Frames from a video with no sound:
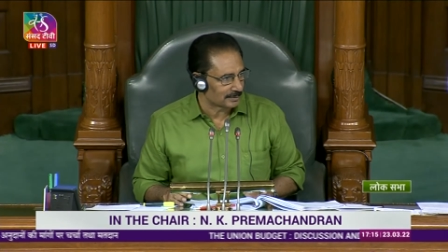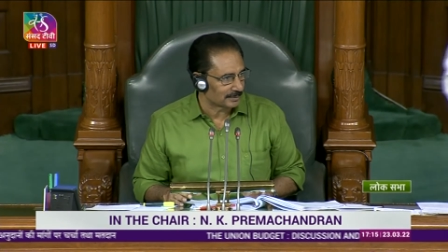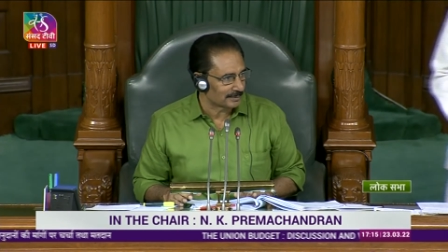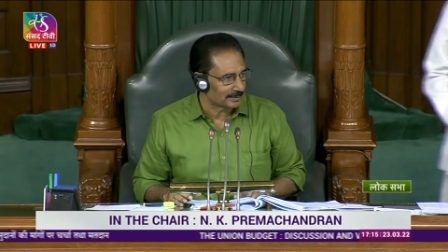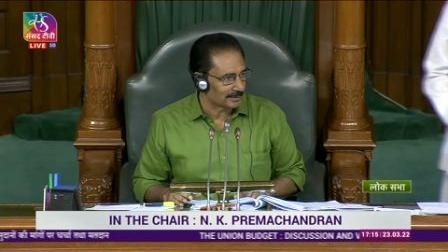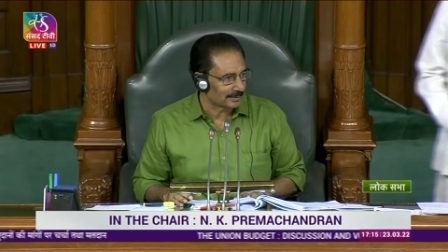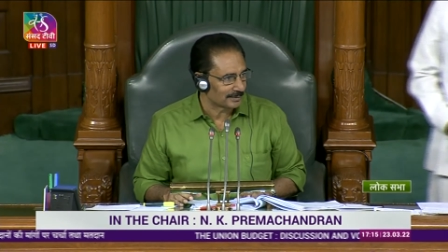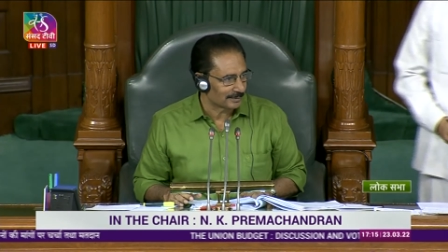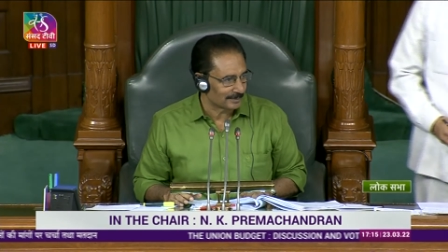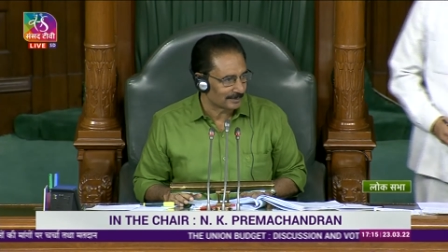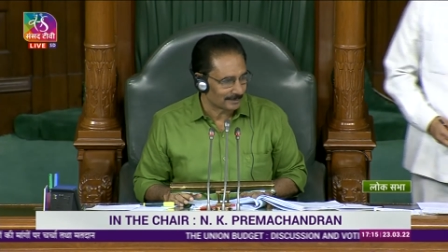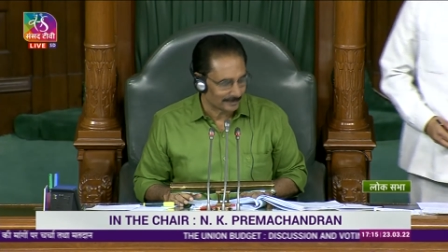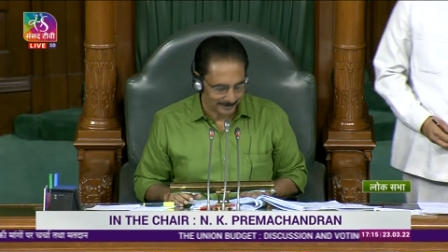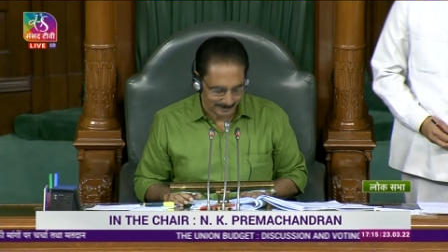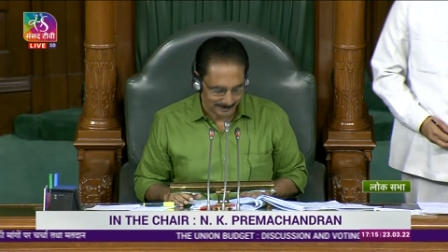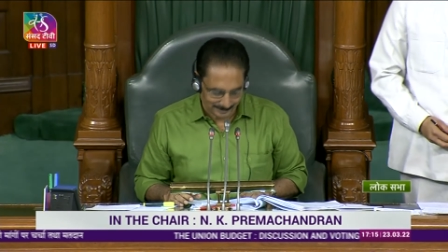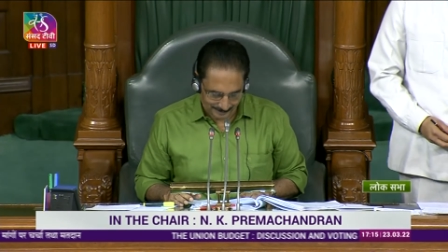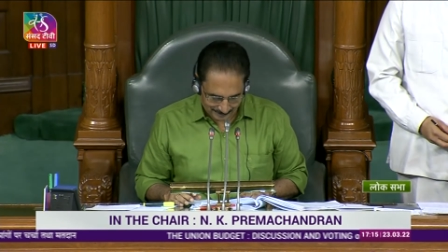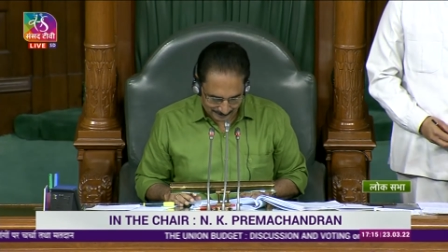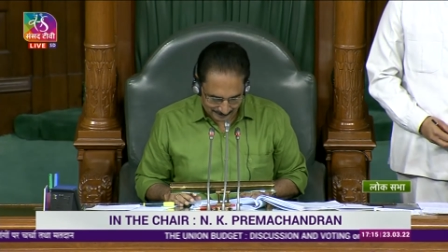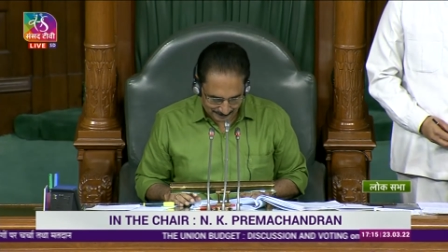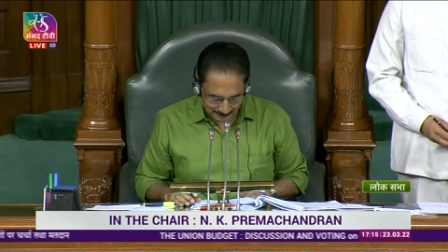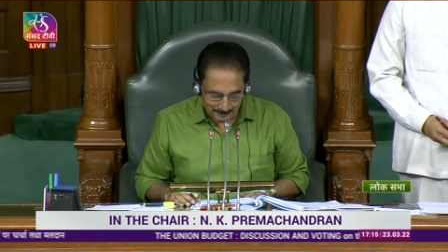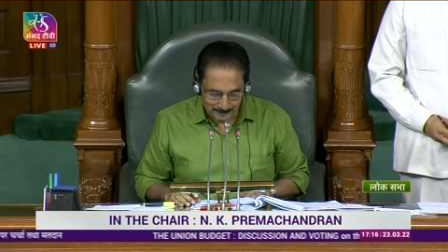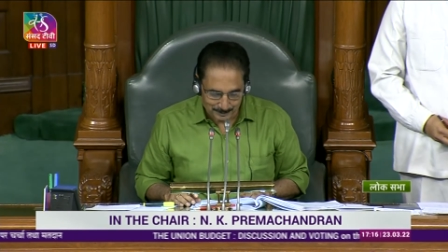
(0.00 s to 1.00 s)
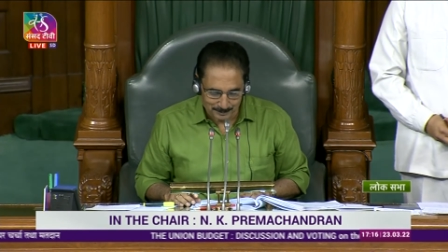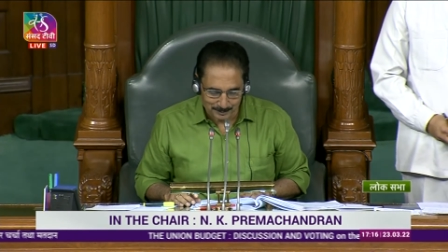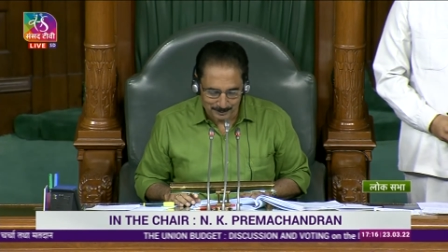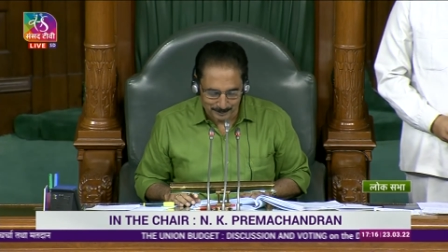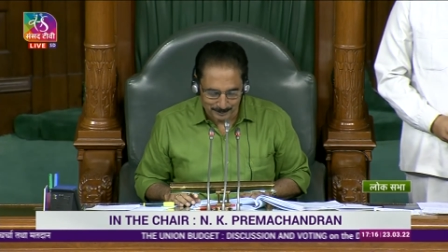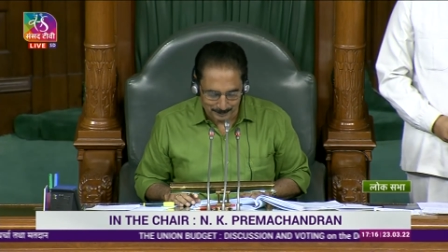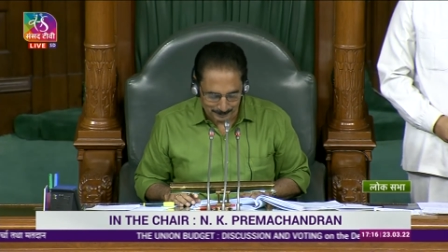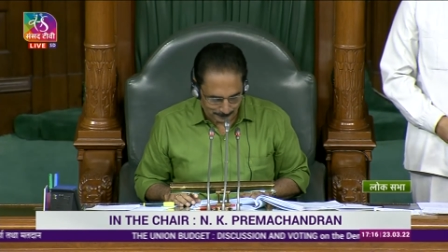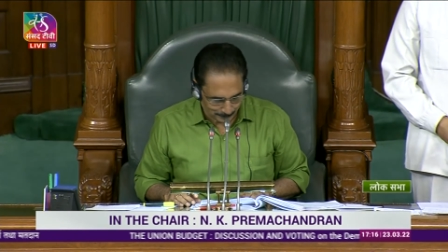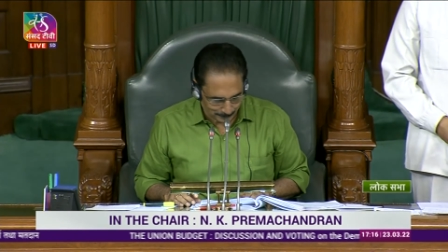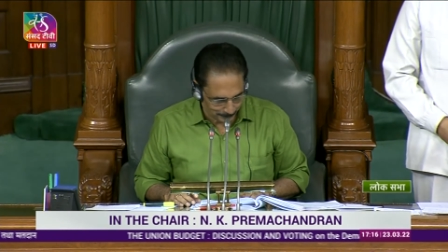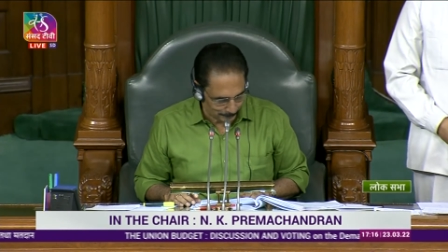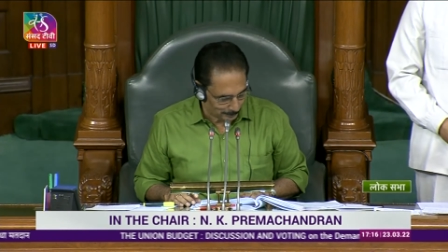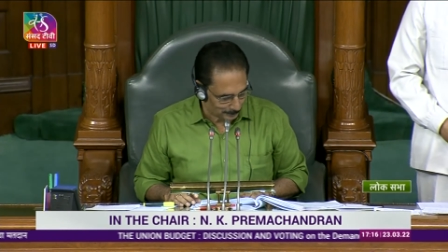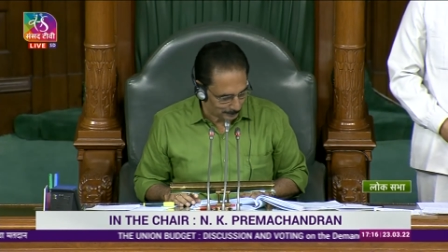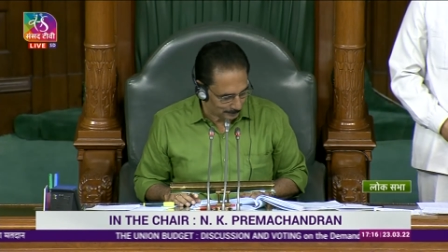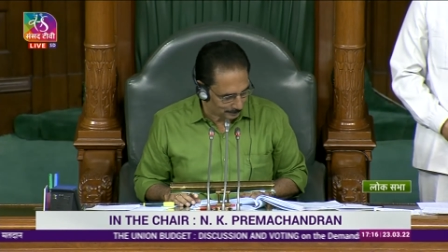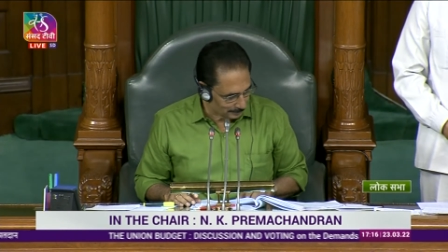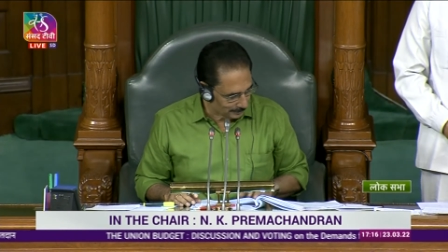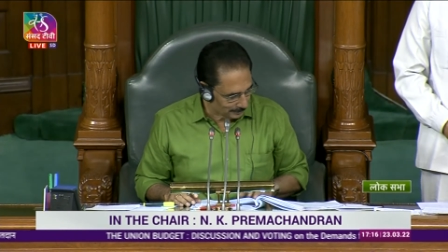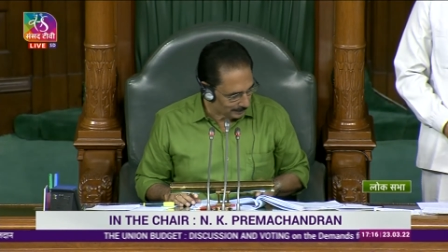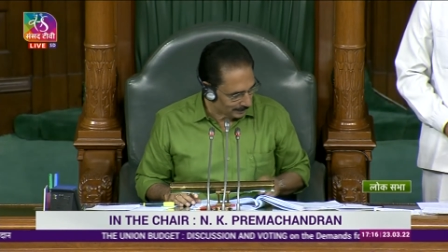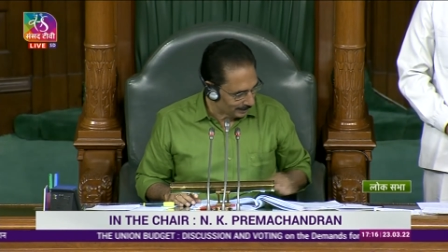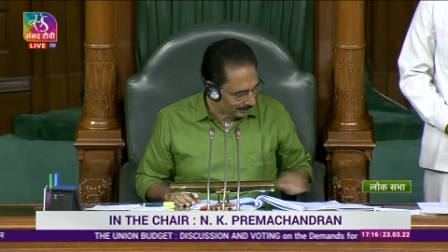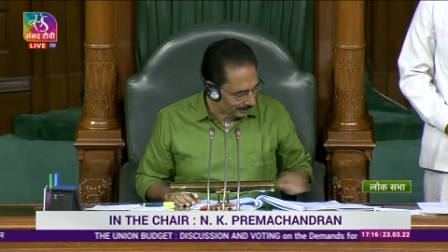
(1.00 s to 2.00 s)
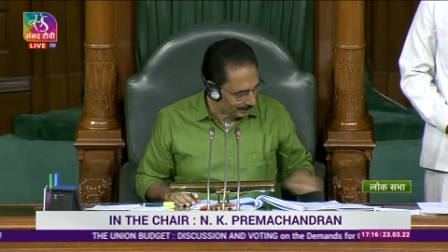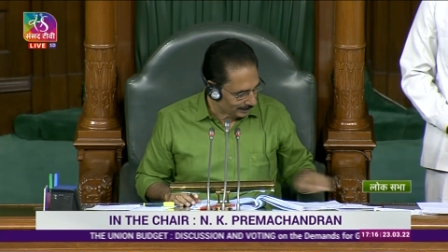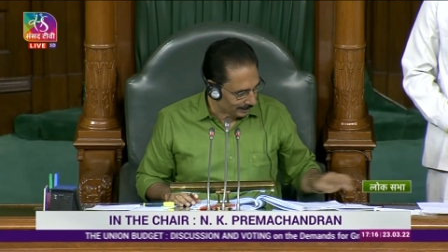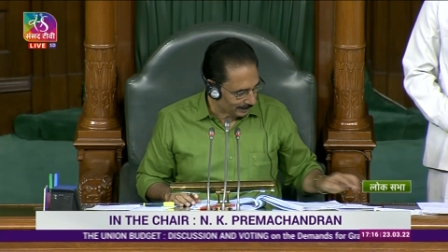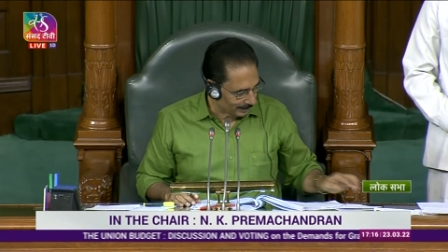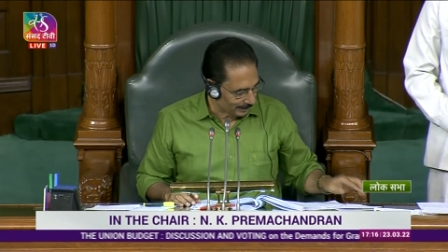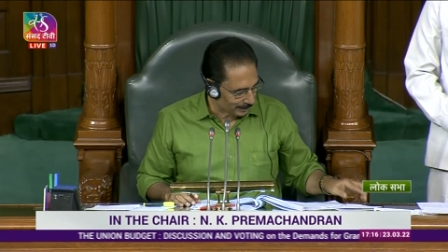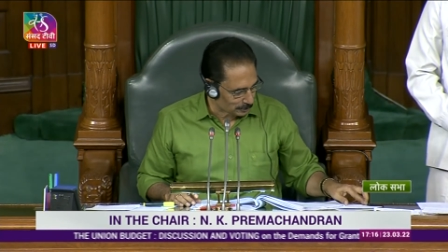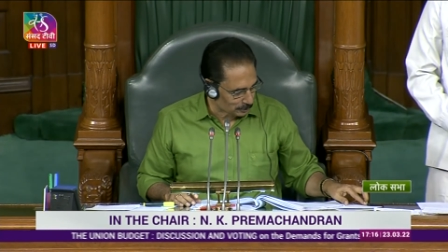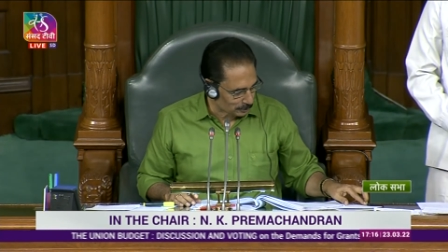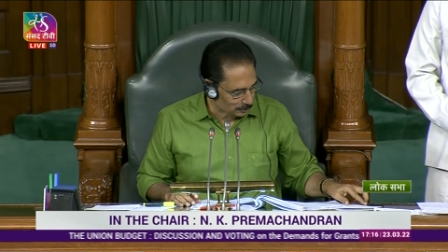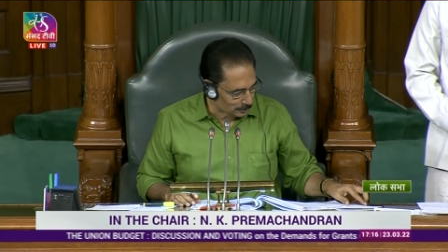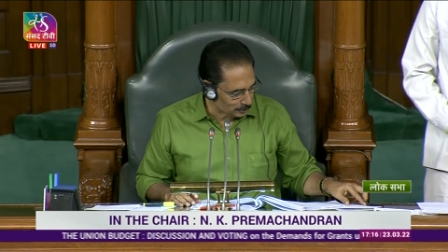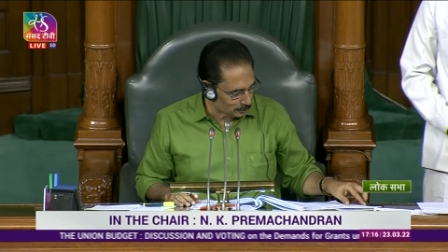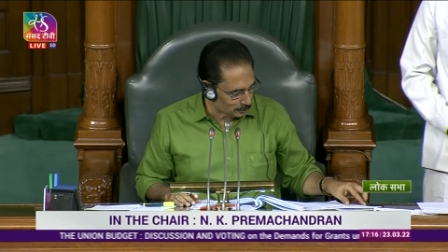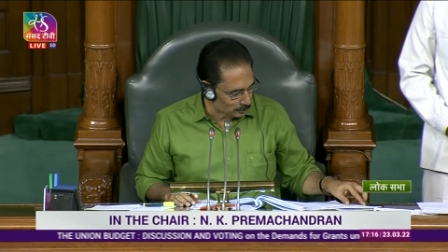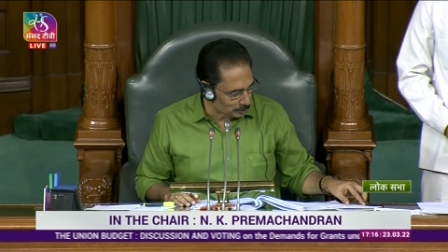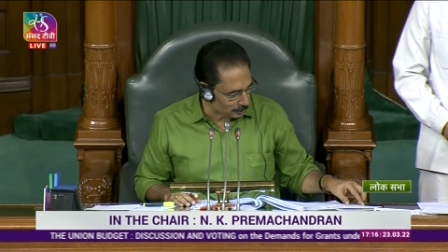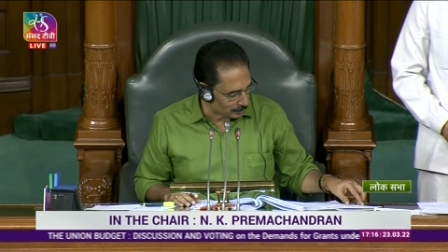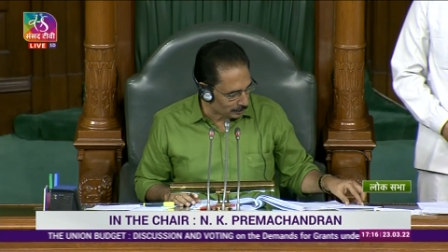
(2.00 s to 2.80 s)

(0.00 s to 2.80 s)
Okay, okay. Thank you, thank you. Thank you. Next is